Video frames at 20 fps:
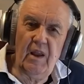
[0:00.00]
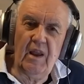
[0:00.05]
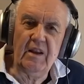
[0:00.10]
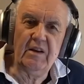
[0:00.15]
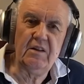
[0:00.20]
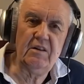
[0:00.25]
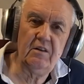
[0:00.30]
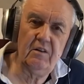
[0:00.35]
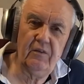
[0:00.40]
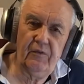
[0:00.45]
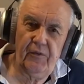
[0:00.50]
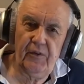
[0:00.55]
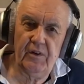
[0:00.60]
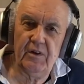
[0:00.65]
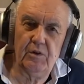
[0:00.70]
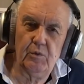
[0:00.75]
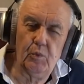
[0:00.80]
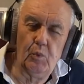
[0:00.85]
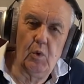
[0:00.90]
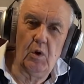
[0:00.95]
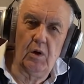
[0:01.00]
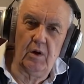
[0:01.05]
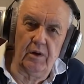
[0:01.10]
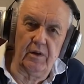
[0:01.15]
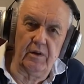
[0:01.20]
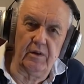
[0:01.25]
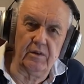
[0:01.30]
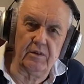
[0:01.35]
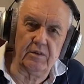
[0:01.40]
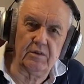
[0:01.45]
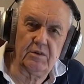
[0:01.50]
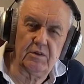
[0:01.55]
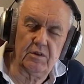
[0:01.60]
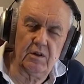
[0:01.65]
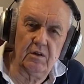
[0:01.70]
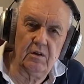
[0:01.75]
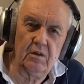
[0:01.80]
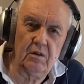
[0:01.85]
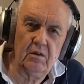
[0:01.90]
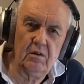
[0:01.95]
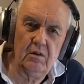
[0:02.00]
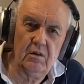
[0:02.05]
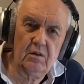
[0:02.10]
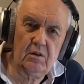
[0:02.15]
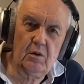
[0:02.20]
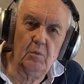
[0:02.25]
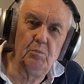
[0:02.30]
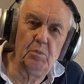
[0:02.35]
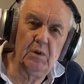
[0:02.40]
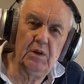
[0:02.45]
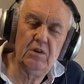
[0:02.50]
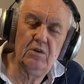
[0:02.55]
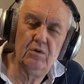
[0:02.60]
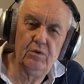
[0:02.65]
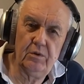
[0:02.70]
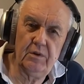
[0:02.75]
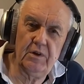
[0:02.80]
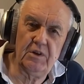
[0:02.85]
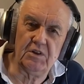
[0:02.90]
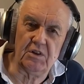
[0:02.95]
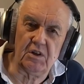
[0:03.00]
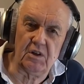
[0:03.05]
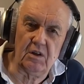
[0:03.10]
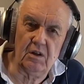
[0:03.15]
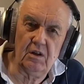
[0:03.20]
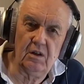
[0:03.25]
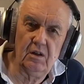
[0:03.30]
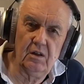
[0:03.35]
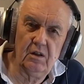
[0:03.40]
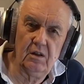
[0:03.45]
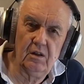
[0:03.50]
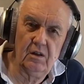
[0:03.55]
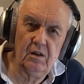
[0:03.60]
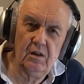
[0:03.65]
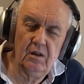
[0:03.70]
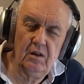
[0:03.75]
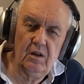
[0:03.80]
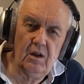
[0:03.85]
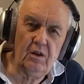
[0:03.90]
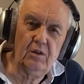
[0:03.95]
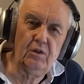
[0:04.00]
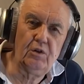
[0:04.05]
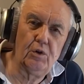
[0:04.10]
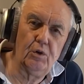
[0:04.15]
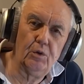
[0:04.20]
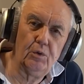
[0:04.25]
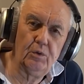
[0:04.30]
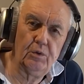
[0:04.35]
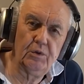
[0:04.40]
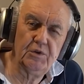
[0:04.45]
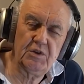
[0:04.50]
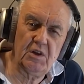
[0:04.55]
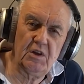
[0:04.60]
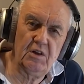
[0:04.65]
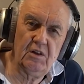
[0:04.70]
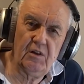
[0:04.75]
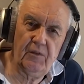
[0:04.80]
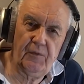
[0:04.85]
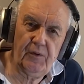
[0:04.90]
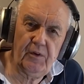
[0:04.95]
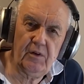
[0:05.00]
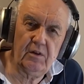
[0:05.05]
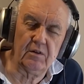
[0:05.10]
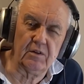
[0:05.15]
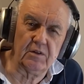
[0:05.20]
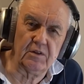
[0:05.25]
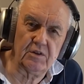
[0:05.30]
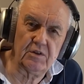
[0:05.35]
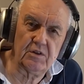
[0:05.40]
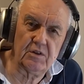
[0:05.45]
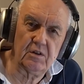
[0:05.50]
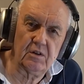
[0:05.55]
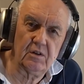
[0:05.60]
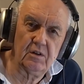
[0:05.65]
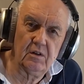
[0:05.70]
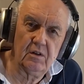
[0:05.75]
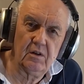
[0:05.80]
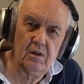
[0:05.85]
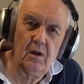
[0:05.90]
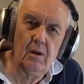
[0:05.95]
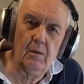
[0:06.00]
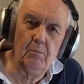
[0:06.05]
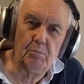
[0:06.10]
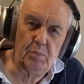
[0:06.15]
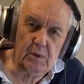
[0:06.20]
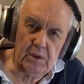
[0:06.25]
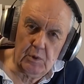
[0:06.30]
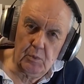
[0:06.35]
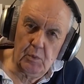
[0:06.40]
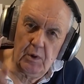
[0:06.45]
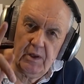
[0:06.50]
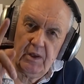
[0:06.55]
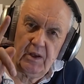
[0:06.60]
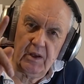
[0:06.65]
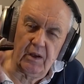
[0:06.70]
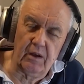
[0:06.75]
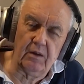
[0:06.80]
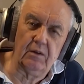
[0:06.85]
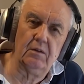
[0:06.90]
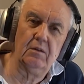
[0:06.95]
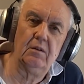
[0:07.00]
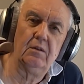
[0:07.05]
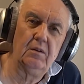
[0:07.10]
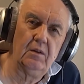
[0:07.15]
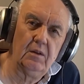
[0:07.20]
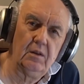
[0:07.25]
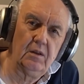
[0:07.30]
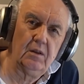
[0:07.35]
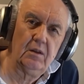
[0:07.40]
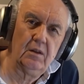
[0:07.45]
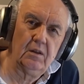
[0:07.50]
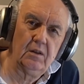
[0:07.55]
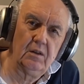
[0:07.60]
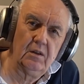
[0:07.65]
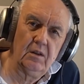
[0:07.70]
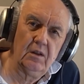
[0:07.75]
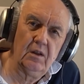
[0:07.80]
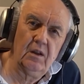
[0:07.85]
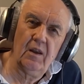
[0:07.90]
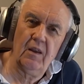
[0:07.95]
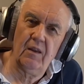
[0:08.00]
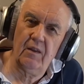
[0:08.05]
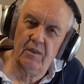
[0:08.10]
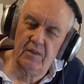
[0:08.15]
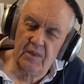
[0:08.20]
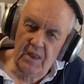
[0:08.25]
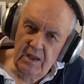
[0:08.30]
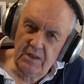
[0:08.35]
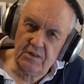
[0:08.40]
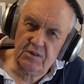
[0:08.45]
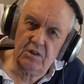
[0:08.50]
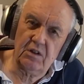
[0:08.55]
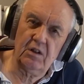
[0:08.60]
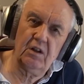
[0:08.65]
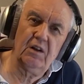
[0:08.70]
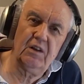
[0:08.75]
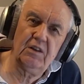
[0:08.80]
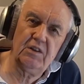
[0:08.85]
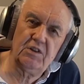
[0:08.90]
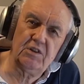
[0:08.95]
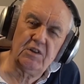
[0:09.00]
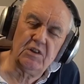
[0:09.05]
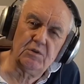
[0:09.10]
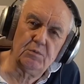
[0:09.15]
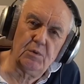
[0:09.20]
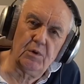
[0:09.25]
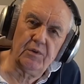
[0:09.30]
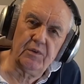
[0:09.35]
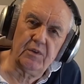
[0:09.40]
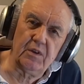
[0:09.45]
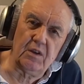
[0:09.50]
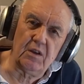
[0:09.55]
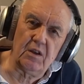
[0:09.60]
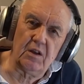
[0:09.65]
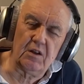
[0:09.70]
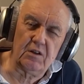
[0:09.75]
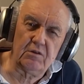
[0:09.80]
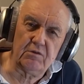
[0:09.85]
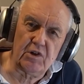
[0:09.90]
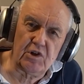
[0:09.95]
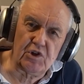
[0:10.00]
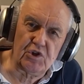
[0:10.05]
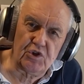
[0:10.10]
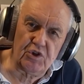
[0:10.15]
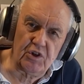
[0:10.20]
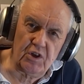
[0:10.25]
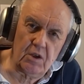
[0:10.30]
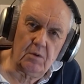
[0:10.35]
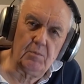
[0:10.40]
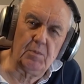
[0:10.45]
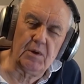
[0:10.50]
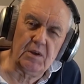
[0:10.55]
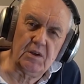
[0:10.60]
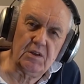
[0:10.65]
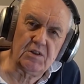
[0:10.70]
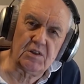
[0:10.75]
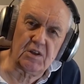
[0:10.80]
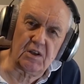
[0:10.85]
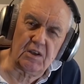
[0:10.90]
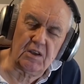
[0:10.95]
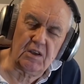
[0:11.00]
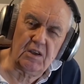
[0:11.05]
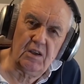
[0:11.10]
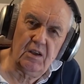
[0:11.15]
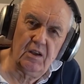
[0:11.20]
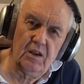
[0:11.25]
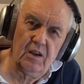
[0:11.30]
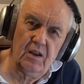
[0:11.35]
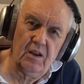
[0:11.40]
End-fed wires can be noisy and cause interference. Beware. That at least is what the RSGB say